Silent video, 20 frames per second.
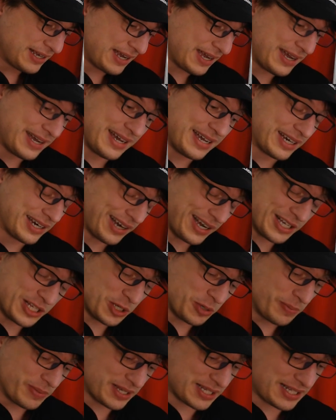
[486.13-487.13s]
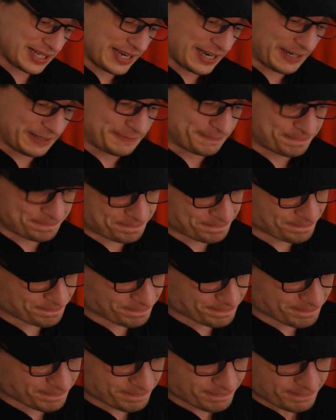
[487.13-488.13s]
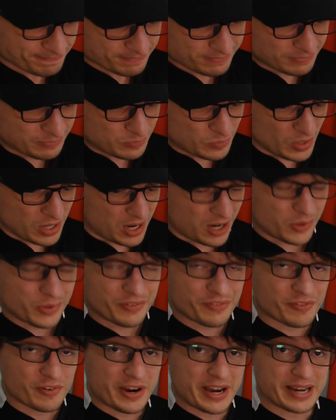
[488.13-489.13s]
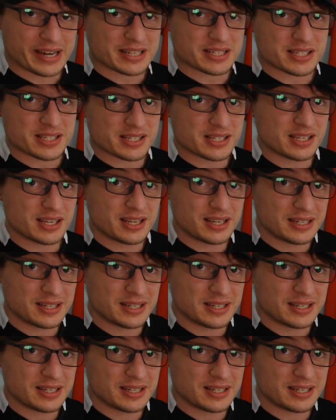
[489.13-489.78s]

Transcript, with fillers: Uh, guys who missed out. Owen Franks,